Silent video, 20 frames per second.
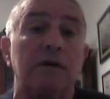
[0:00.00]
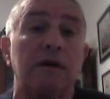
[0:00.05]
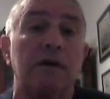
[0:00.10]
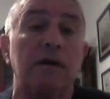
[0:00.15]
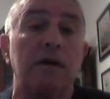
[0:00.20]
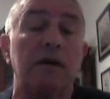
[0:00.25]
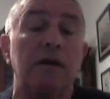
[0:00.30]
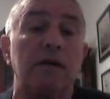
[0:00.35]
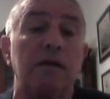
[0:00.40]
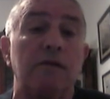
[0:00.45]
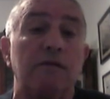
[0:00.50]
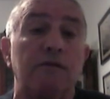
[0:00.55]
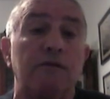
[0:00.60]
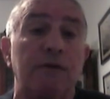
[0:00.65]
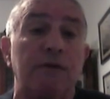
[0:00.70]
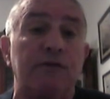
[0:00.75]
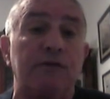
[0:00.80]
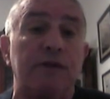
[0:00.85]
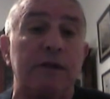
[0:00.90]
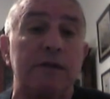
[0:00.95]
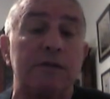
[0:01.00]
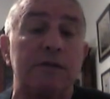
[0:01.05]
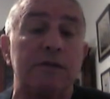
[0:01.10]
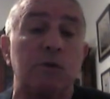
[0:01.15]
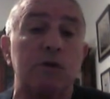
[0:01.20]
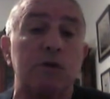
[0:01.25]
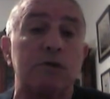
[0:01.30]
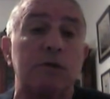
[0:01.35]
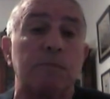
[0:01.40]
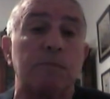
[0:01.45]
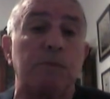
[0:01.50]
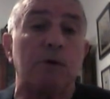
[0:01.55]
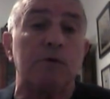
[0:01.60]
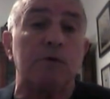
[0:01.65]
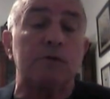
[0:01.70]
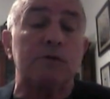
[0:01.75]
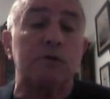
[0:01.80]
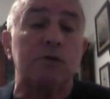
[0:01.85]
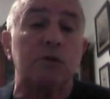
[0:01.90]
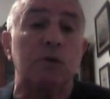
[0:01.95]
in the 50s was
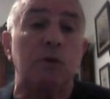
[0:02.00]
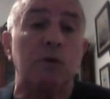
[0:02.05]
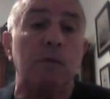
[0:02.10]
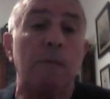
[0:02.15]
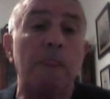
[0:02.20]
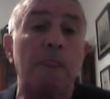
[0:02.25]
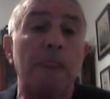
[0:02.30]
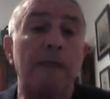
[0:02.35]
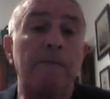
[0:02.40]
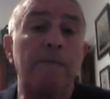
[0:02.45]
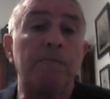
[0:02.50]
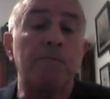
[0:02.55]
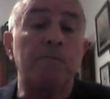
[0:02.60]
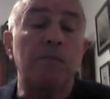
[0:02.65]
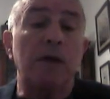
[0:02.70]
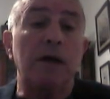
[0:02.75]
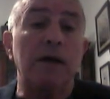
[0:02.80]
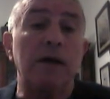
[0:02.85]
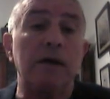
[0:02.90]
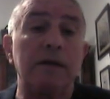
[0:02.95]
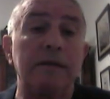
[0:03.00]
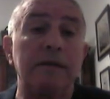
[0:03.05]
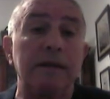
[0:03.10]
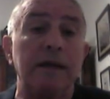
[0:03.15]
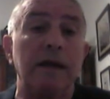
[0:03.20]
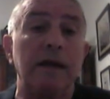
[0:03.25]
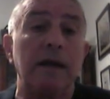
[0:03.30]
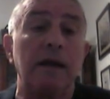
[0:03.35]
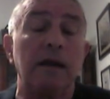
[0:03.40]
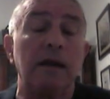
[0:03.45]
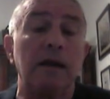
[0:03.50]
supposed to deal